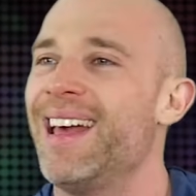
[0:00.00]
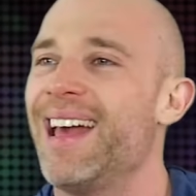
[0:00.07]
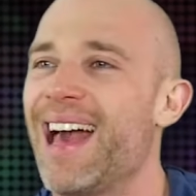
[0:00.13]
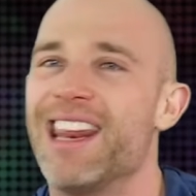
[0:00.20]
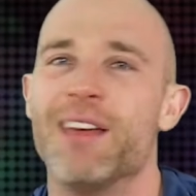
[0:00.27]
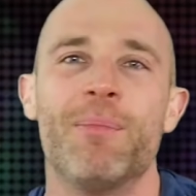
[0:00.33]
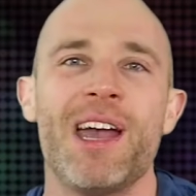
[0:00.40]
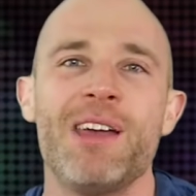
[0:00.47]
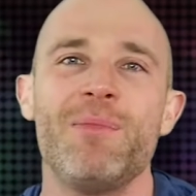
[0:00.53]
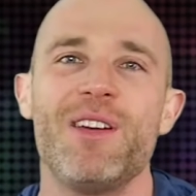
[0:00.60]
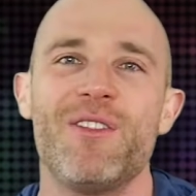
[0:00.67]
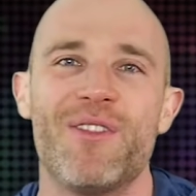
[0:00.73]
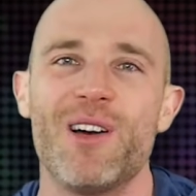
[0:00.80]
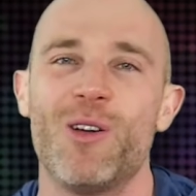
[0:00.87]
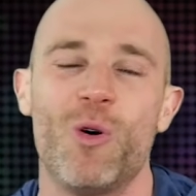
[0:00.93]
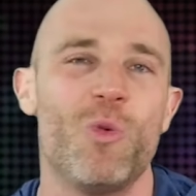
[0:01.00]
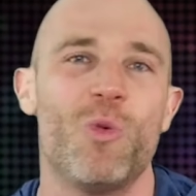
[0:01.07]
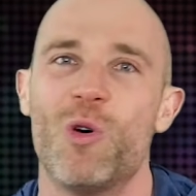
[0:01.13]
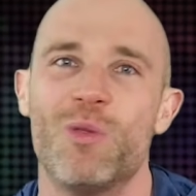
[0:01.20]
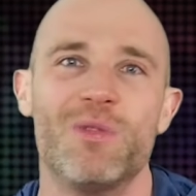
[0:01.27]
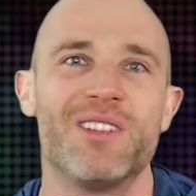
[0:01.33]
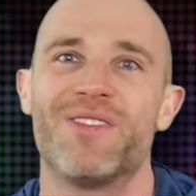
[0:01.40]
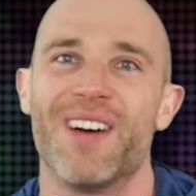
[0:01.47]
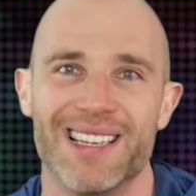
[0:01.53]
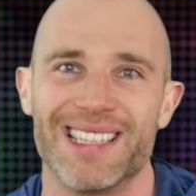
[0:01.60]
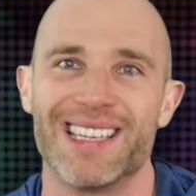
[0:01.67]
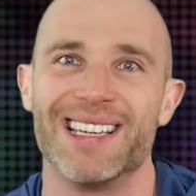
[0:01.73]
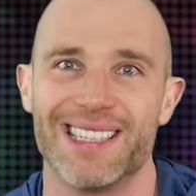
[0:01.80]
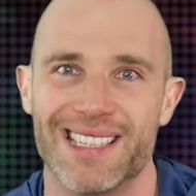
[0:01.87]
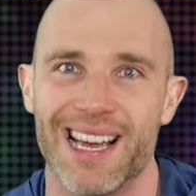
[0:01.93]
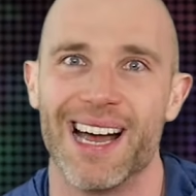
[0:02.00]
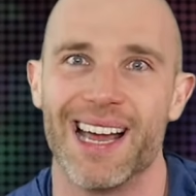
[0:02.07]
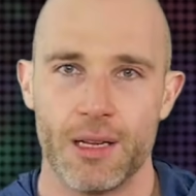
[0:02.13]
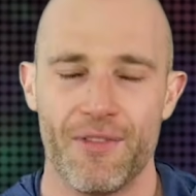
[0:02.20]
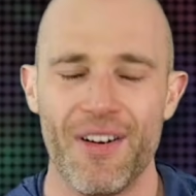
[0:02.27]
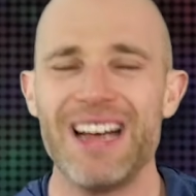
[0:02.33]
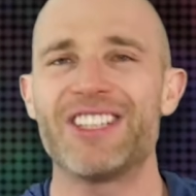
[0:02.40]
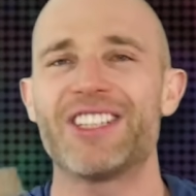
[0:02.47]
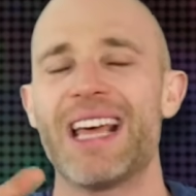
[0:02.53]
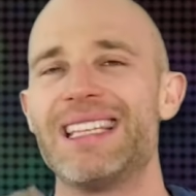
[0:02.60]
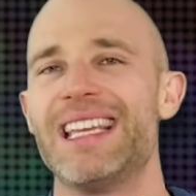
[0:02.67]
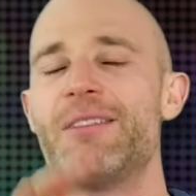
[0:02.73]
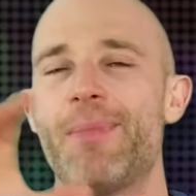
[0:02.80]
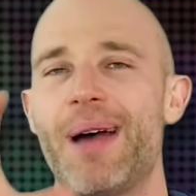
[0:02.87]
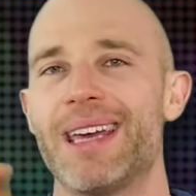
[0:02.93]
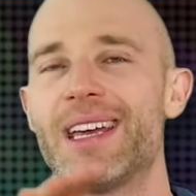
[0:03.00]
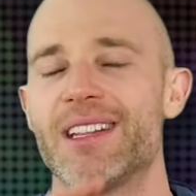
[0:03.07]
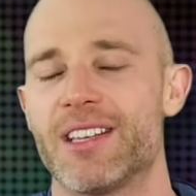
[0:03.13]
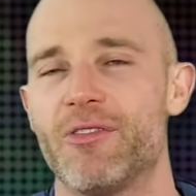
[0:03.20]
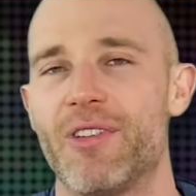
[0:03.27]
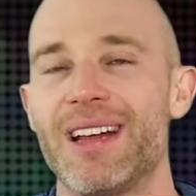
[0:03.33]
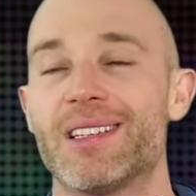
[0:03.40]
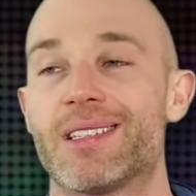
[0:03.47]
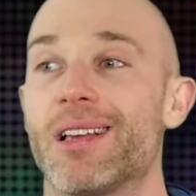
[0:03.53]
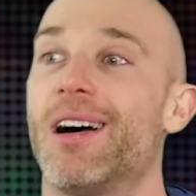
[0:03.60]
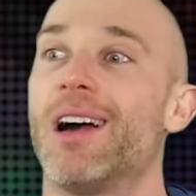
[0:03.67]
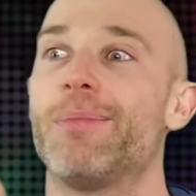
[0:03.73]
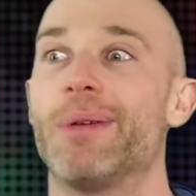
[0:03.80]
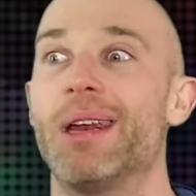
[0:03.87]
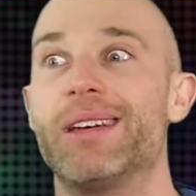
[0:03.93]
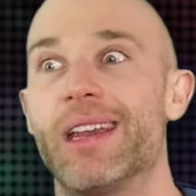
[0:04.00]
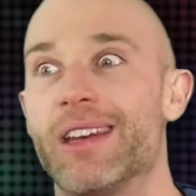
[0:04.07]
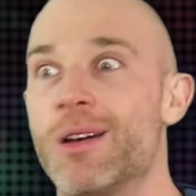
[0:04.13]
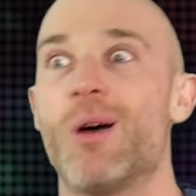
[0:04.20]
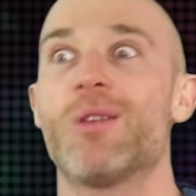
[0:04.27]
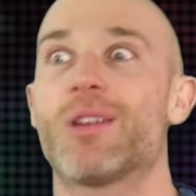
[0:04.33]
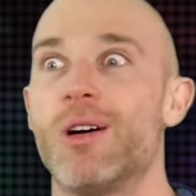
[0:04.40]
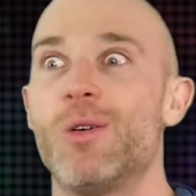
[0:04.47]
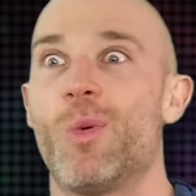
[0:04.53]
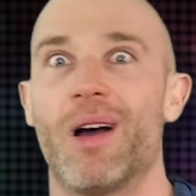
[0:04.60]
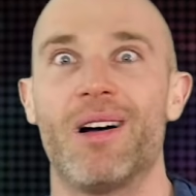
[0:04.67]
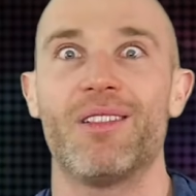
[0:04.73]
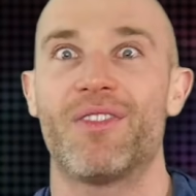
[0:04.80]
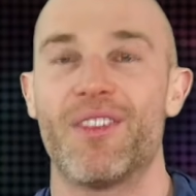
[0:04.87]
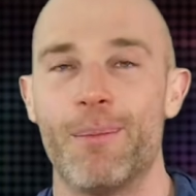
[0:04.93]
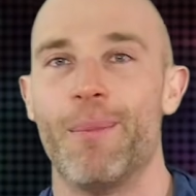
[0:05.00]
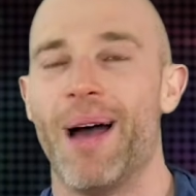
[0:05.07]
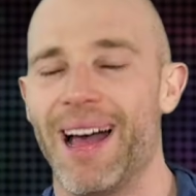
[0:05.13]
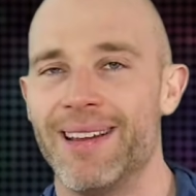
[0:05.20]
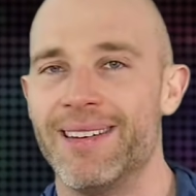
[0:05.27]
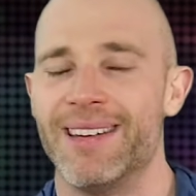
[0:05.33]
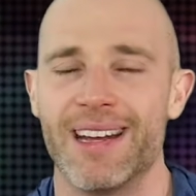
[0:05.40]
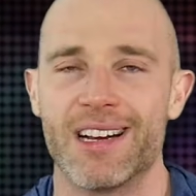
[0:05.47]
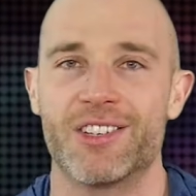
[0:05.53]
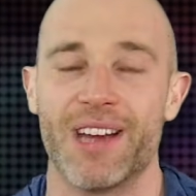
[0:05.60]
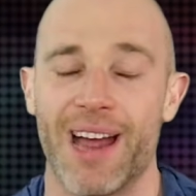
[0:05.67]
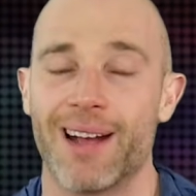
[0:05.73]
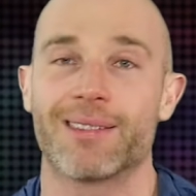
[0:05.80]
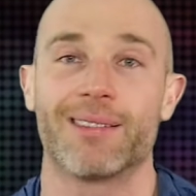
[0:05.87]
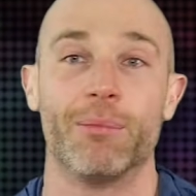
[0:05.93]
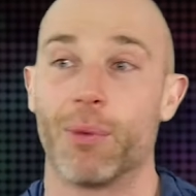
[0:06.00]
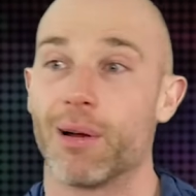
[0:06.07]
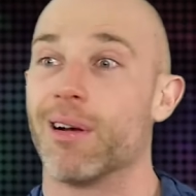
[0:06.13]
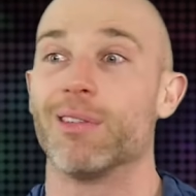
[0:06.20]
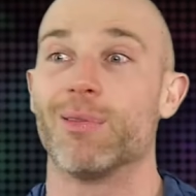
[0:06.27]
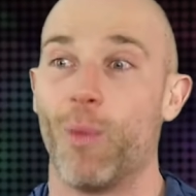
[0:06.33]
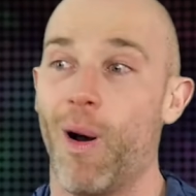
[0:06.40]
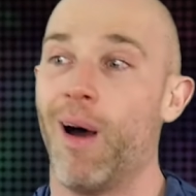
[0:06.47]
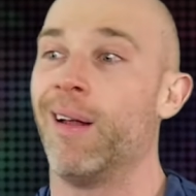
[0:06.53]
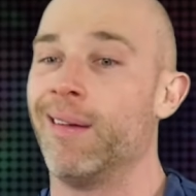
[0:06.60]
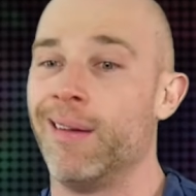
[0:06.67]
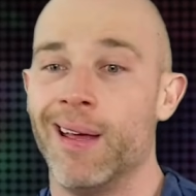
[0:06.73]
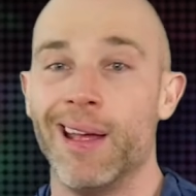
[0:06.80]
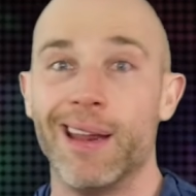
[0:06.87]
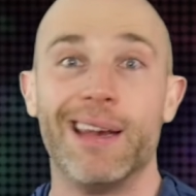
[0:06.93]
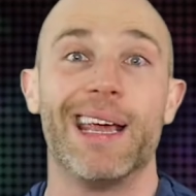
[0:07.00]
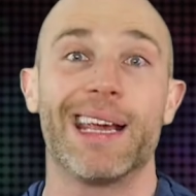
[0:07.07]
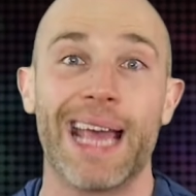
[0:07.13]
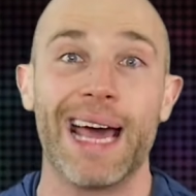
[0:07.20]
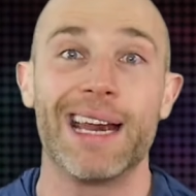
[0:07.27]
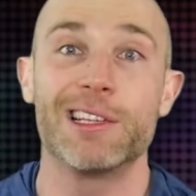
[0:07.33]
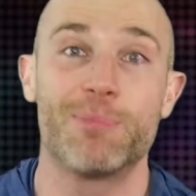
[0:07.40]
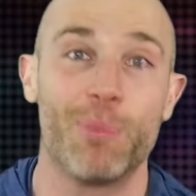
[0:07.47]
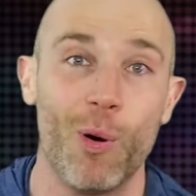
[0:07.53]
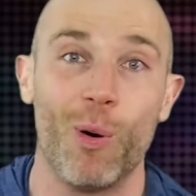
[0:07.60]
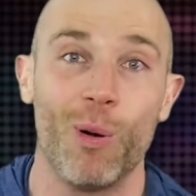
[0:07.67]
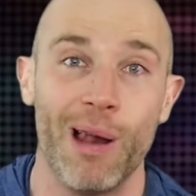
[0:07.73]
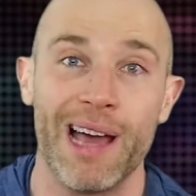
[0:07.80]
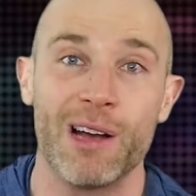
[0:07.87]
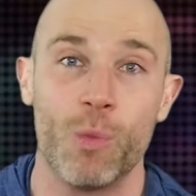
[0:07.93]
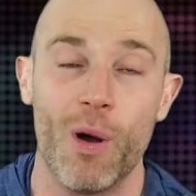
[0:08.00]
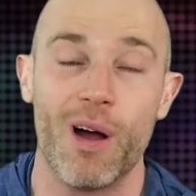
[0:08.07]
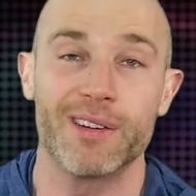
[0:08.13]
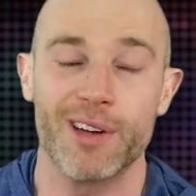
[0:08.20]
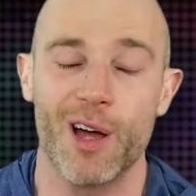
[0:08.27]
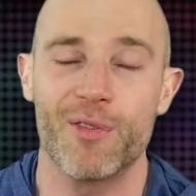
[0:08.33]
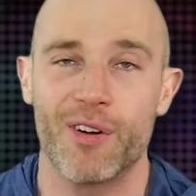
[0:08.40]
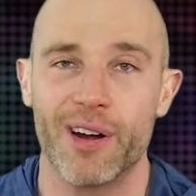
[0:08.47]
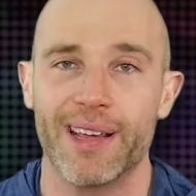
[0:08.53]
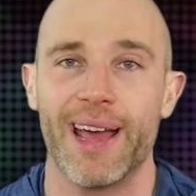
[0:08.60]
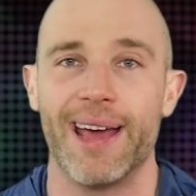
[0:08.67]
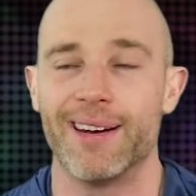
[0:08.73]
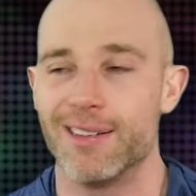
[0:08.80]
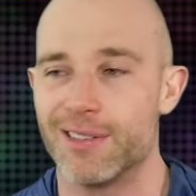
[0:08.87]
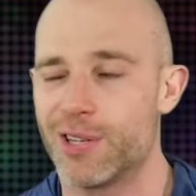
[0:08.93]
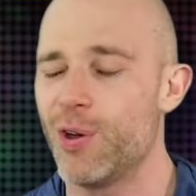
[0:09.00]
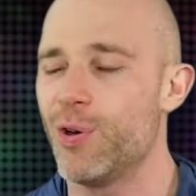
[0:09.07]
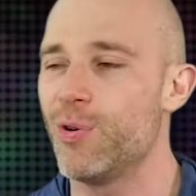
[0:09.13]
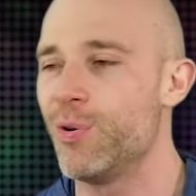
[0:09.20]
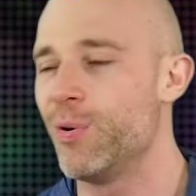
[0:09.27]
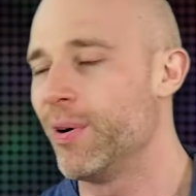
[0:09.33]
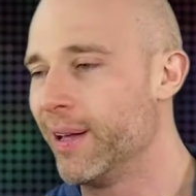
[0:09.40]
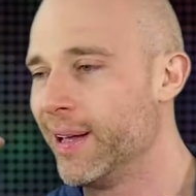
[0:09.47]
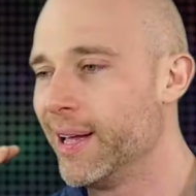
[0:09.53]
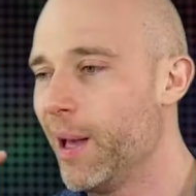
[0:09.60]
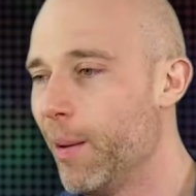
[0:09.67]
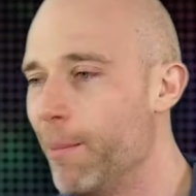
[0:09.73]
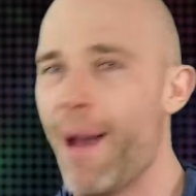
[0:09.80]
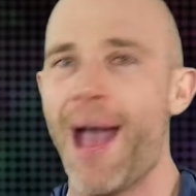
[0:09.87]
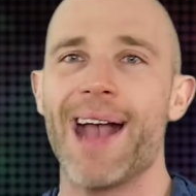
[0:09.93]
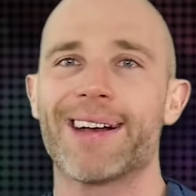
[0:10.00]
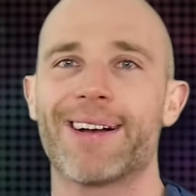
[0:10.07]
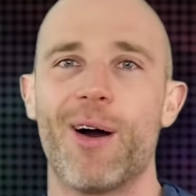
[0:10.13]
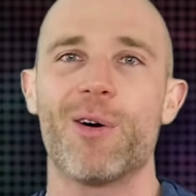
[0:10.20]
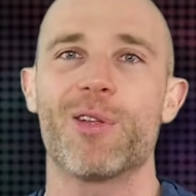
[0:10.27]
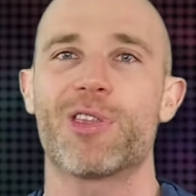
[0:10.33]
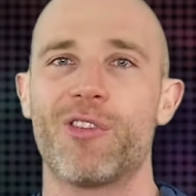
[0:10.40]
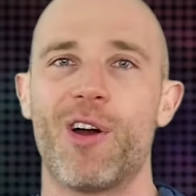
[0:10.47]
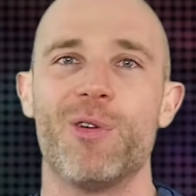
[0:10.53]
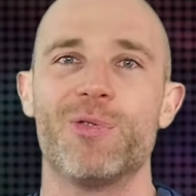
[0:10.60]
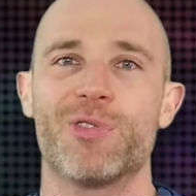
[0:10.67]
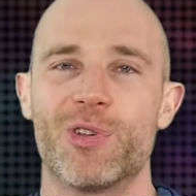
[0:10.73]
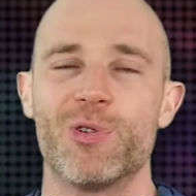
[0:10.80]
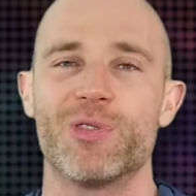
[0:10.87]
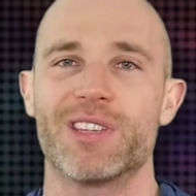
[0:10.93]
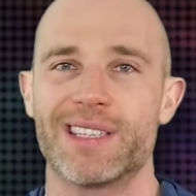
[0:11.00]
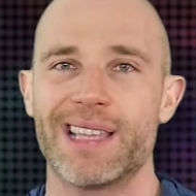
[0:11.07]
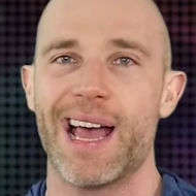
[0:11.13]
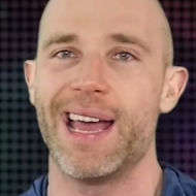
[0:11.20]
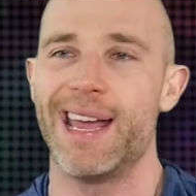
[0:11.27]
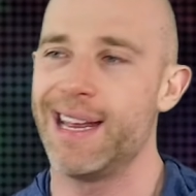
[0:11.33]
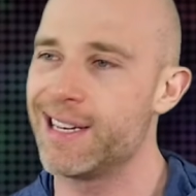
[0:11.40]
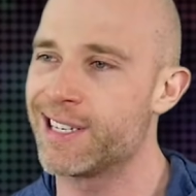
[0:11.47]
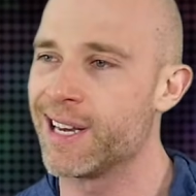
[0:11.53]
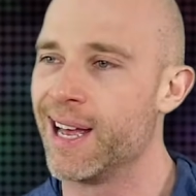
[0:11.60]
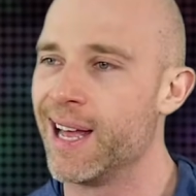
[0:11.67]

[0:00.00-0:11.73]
And it made me feel all warm and fuzzy inside. Eventually they did make it to ringside, but it did not go well for Matt and Nick Jackson, because one, Nick had his poor leg worked over again, and two, Matt got thrown through the stage.